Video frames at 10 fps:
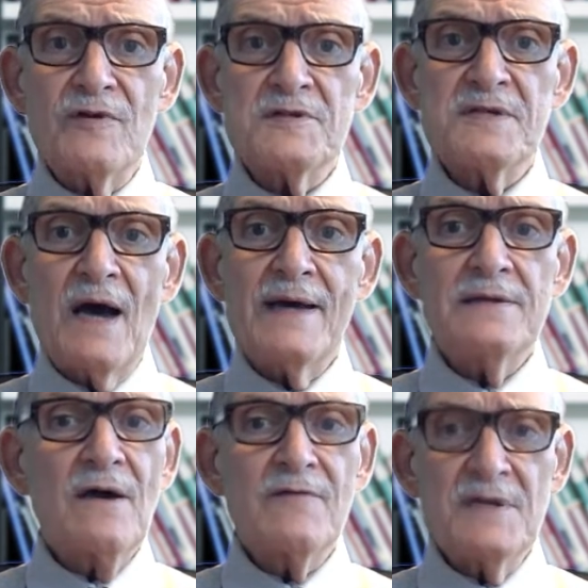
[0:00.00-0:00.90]

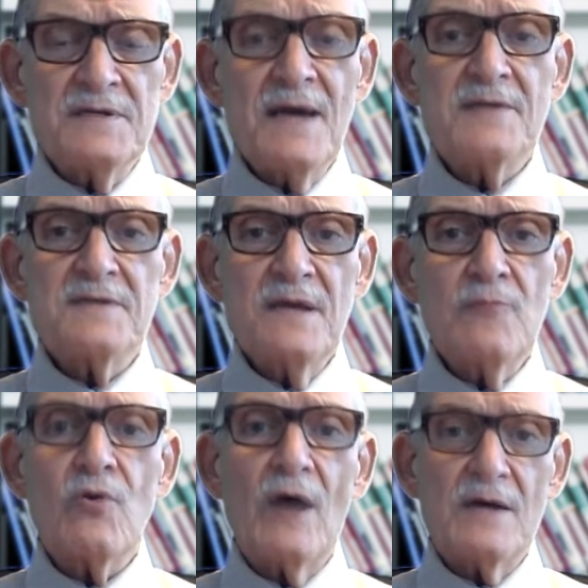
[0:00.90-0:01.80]
oversight of the
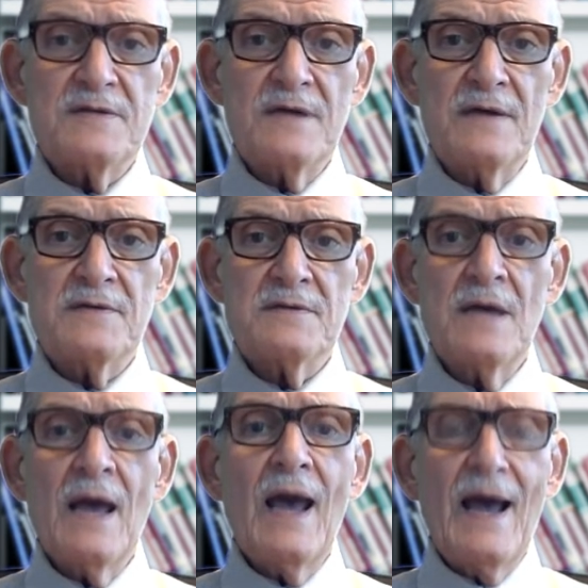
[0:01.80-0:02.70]
testing
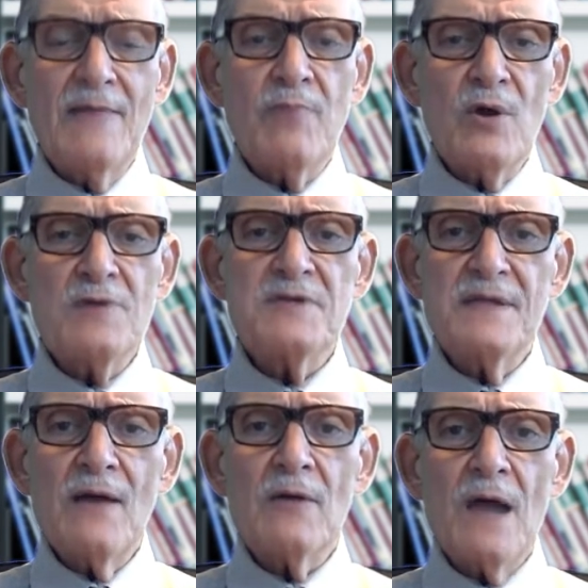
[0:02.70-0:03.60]
process and
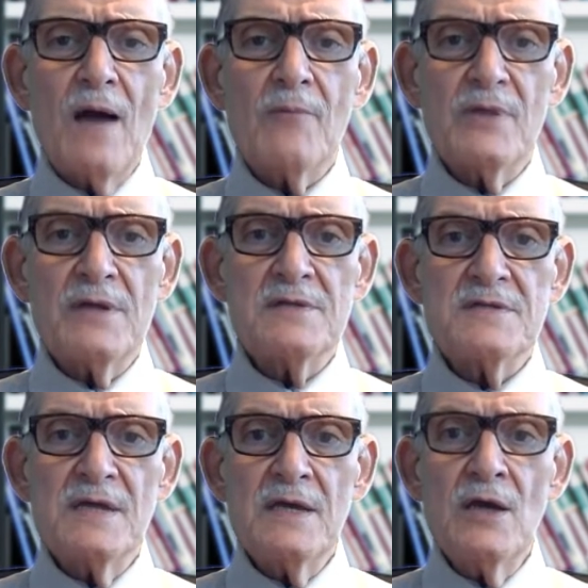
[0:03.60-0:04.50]
personnel
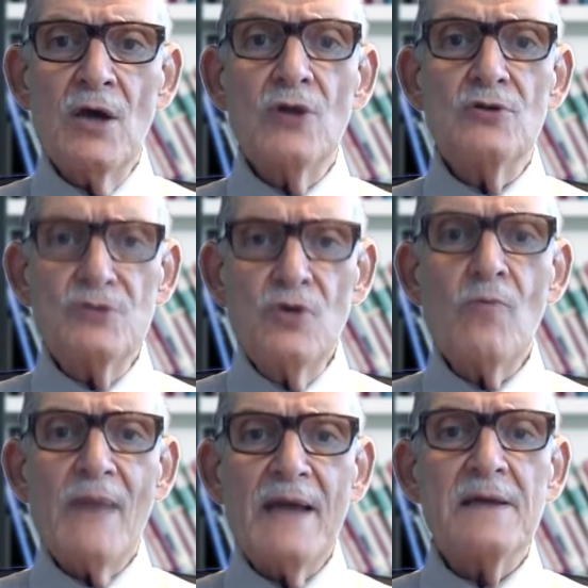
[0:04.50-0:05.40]
competency
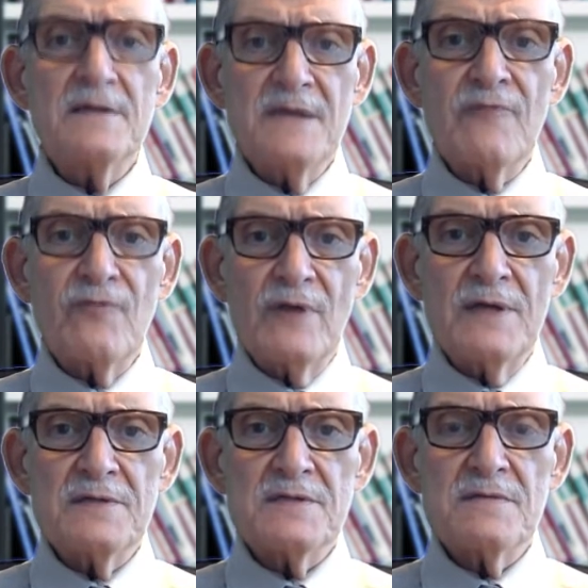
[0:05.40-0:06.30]
do make a
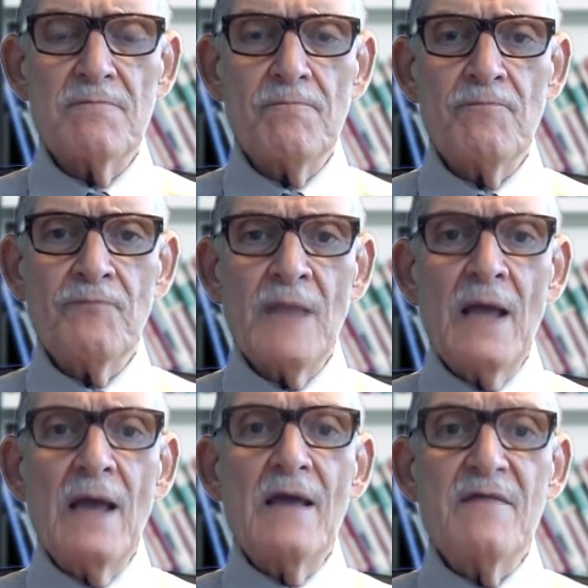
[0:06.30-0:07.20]
difference.
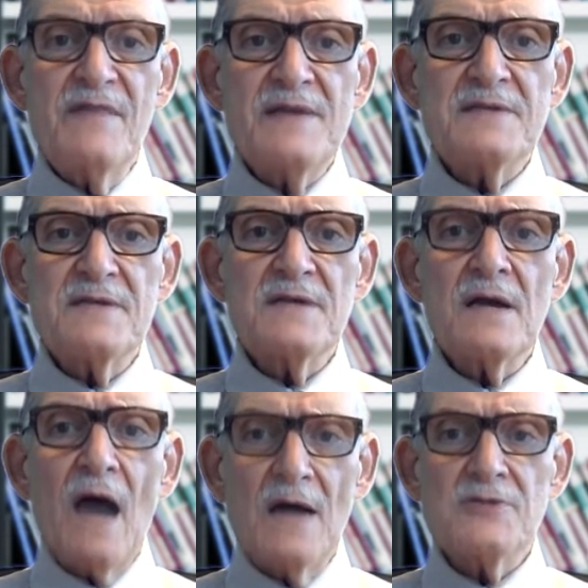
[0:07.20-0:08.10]
This is
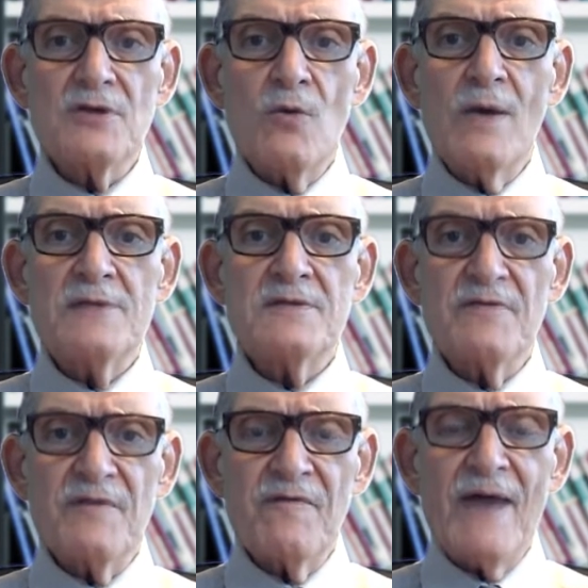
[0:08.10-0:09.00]
a consequence
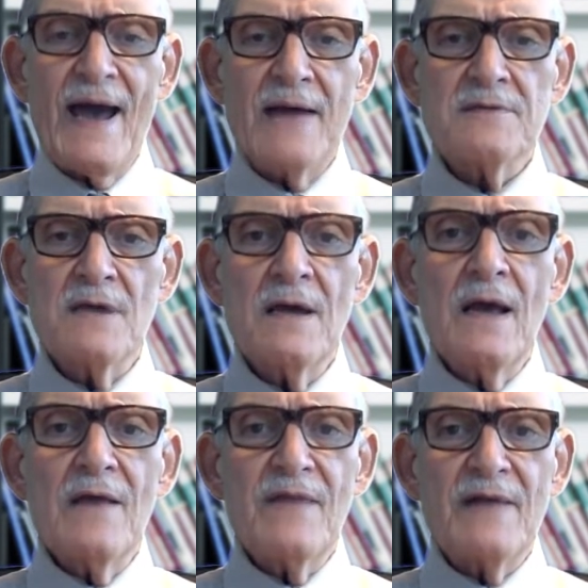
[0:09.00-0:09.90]
of the fact
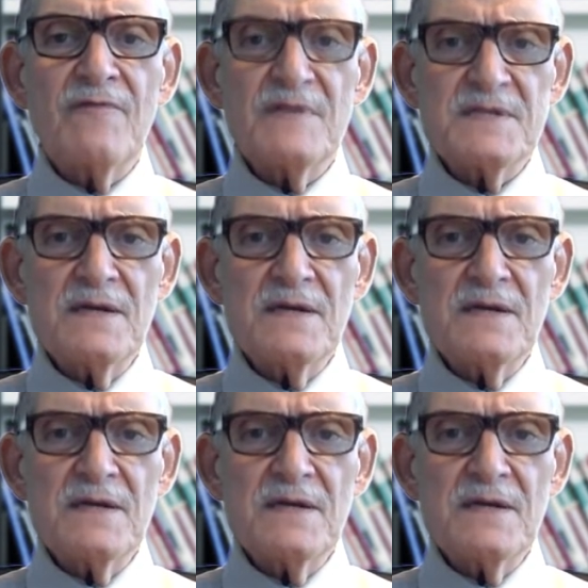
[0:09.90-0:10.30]
that